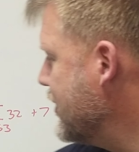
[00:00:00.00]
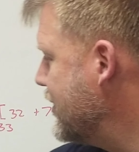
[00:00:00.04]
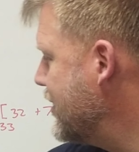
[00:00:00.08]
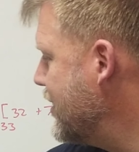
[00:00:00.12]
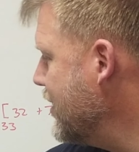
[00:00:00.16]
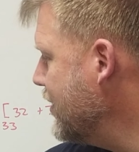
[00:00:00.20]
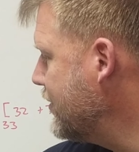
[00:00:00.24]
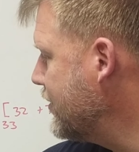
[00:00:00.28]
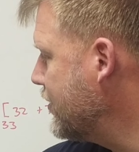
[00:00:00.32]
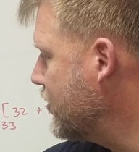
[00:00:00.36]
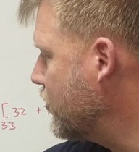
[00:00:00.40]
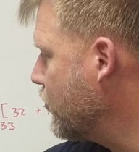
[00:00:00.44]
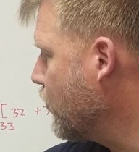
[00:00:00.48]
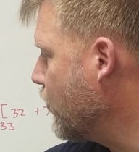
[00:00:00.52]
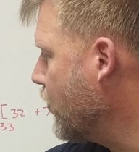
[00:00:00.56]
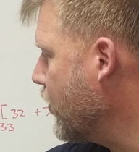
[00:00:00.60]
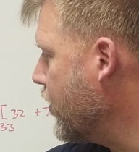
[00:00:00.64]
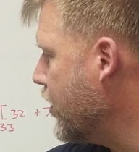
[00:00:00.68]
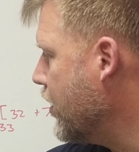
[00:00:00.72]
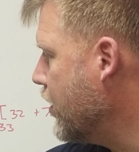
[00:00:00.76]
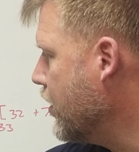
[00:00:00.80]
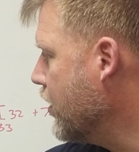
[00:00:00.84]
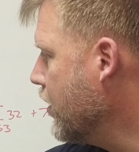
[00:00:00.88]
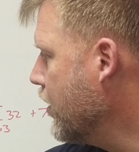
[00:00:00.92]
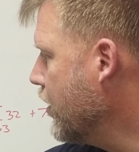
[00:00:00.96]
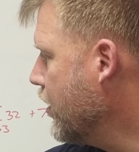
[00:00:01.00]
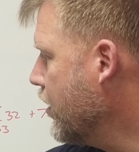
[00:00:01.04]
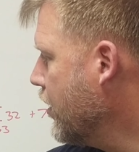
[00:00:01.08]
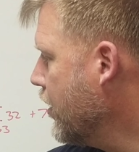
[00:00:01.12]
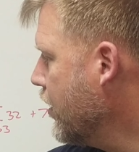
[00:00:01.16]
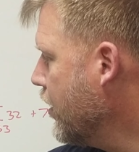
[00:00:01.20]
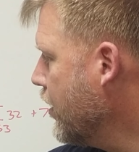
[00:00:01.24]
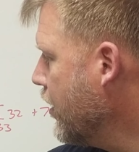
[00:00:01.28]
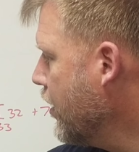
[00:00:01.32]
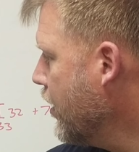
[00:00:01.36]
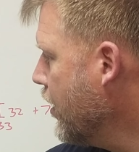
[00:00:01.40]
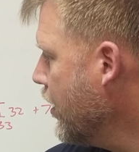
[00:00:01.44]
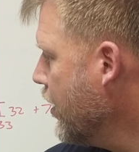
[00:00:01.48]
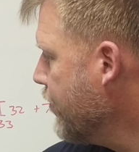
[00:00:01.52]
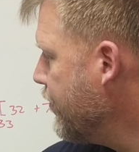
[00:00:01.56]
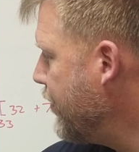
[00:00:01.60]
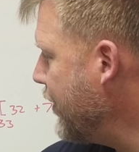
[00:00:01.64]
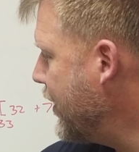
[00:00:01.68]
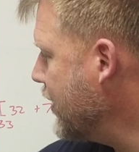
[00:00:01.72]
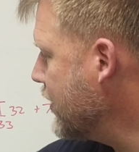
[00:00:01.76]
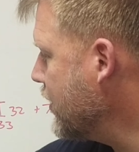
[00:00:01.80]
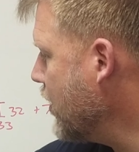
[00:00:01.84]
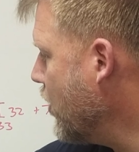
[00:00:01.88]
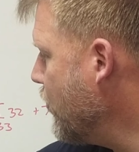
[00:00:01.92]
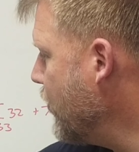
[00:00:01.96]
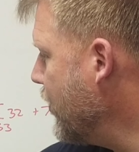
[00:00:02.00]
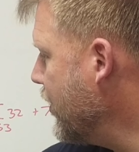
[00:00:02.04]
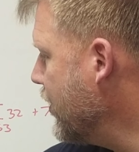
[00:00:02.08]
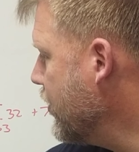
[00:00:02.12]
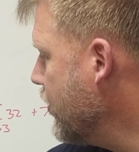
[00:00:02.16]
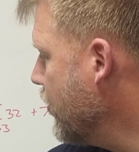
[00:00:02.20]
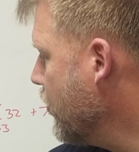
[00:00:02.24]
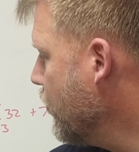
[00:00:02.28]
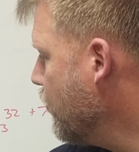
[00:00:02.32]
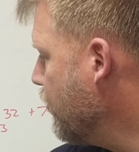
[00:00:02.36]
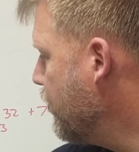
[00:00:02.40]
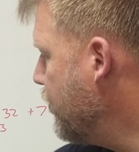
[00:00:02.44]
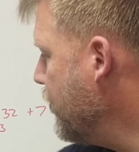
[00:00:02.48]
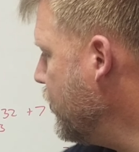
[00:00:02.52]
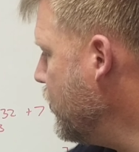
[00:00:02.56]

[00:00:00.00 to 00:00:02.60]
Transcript: is this 3, because I went